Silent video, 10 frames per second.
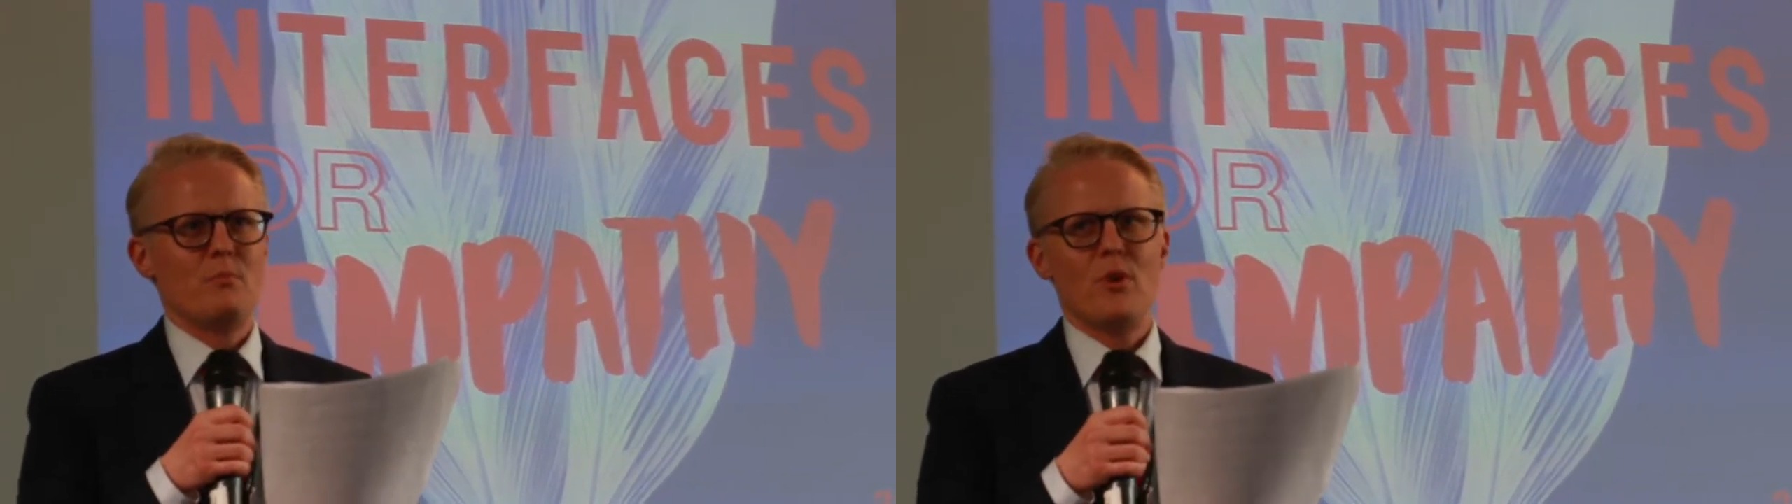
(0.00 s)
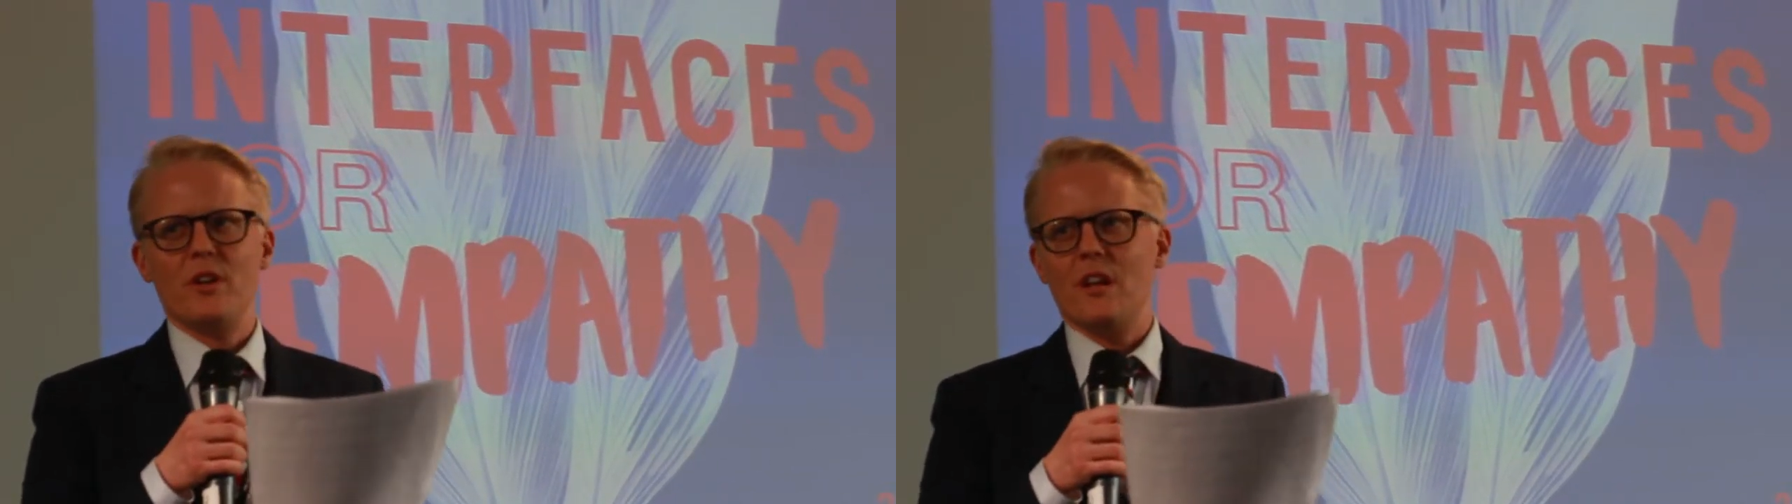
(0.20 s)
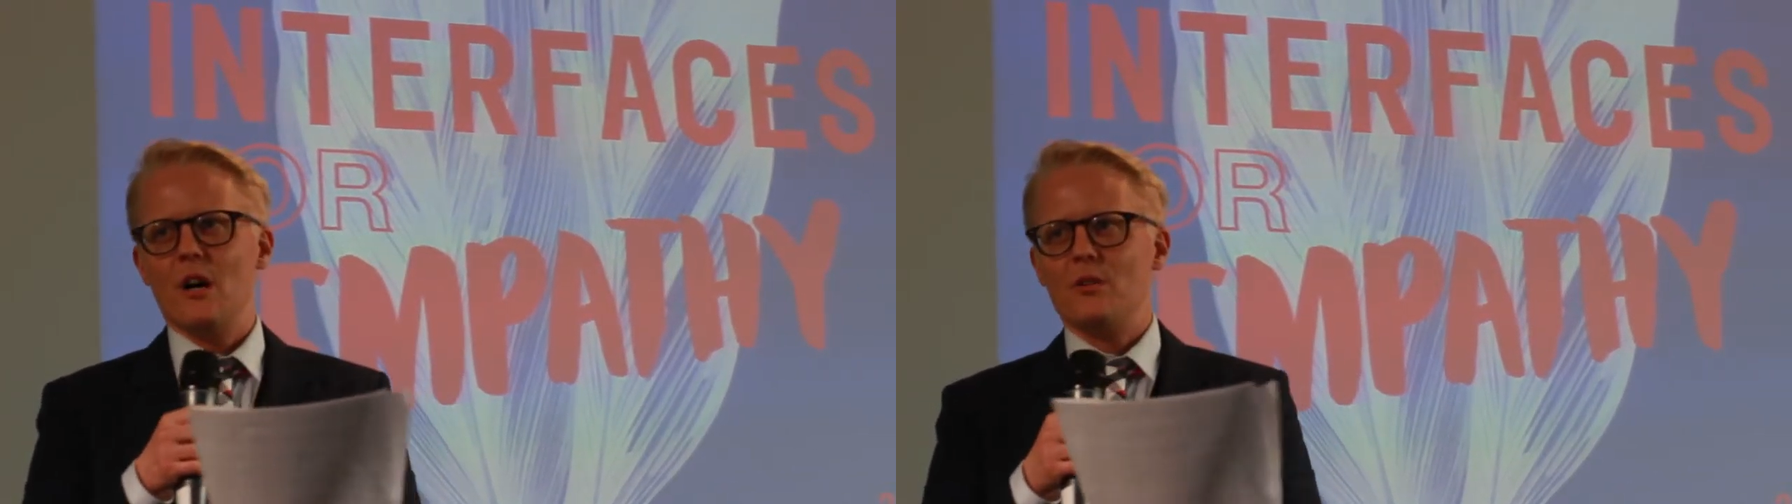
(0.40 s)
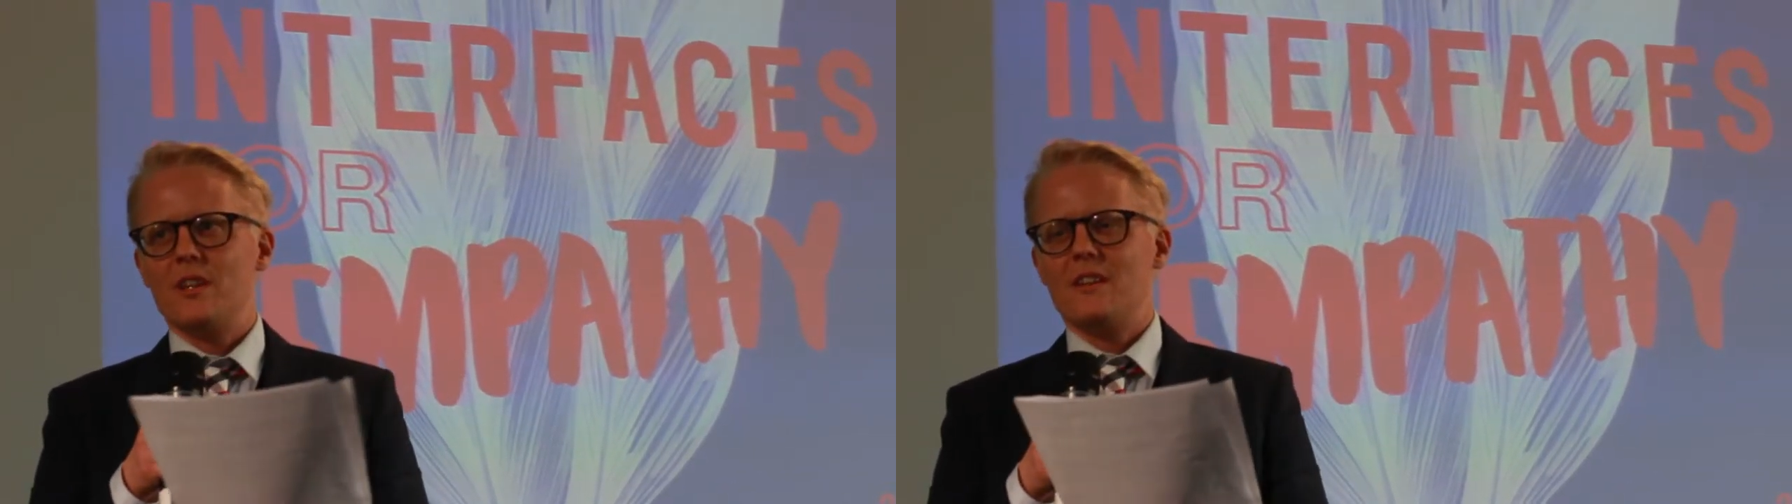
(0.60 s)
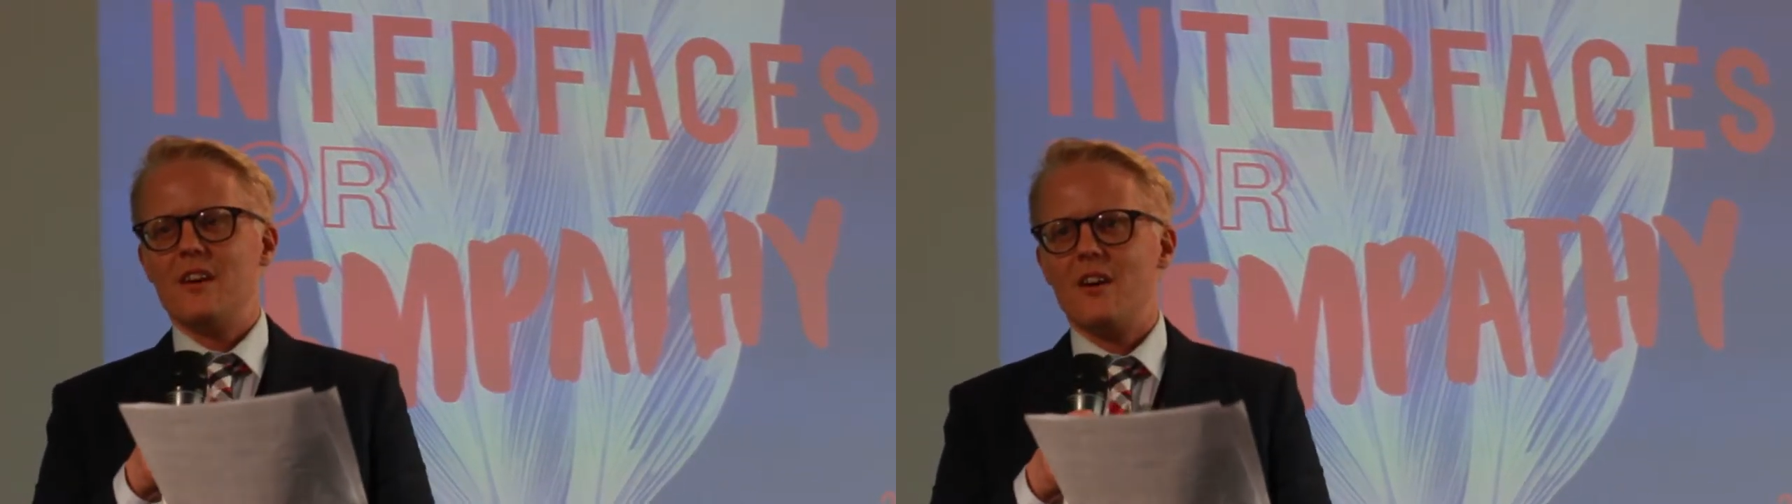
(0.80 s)
to point
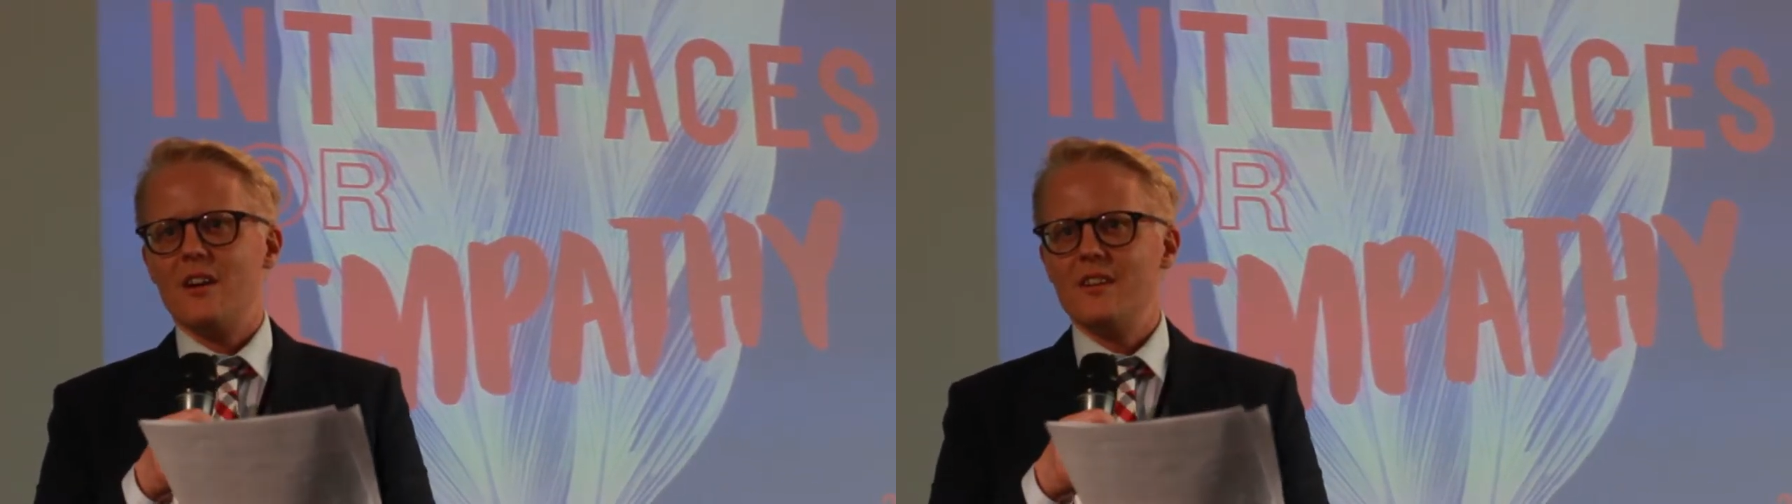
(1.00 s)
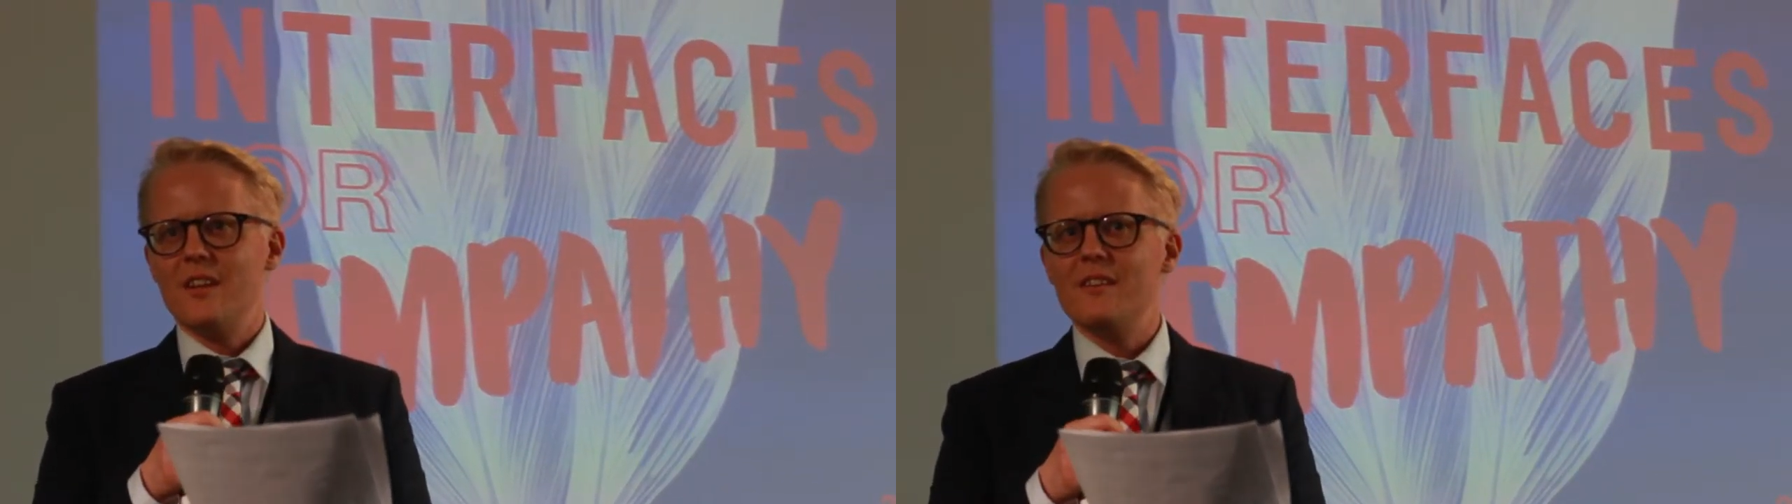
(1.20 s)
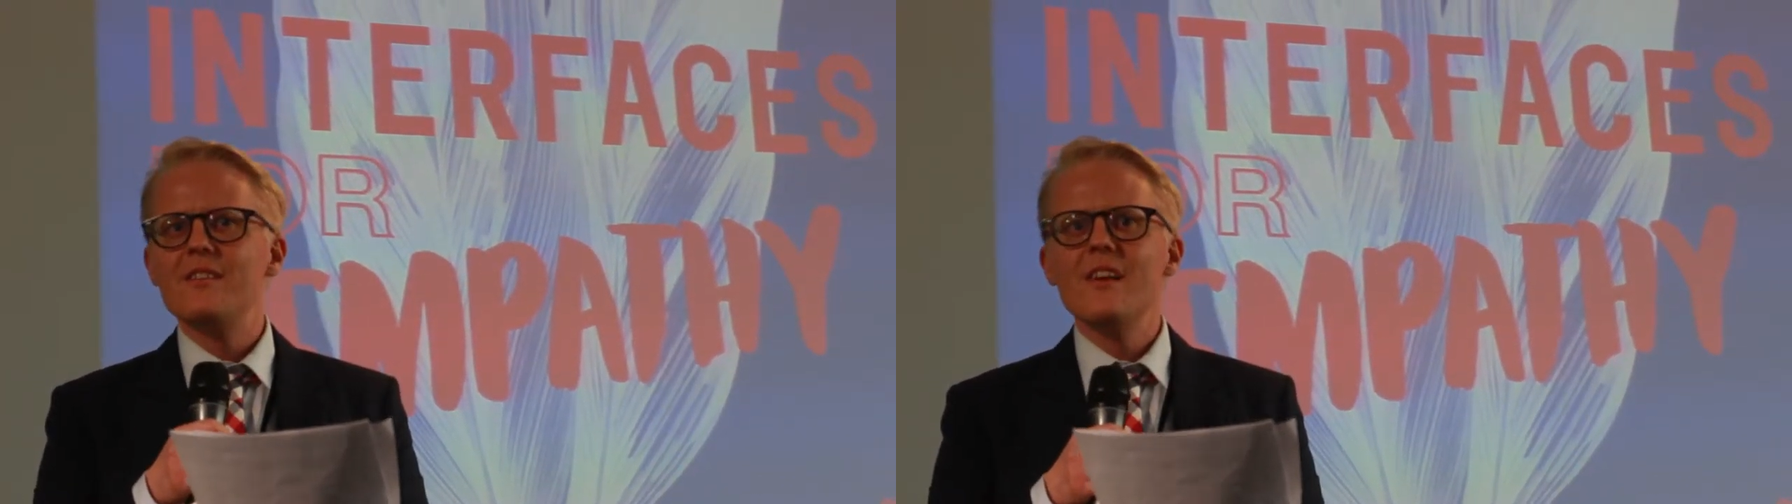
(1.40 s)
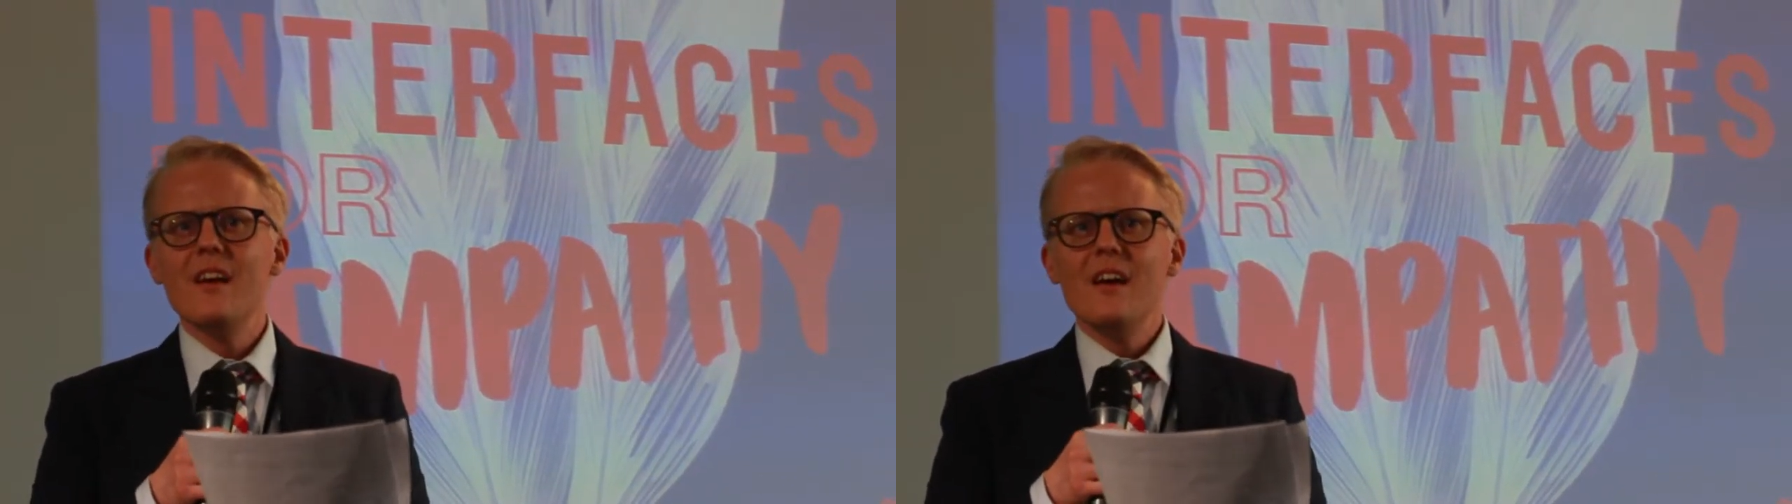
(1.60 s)
out that there are these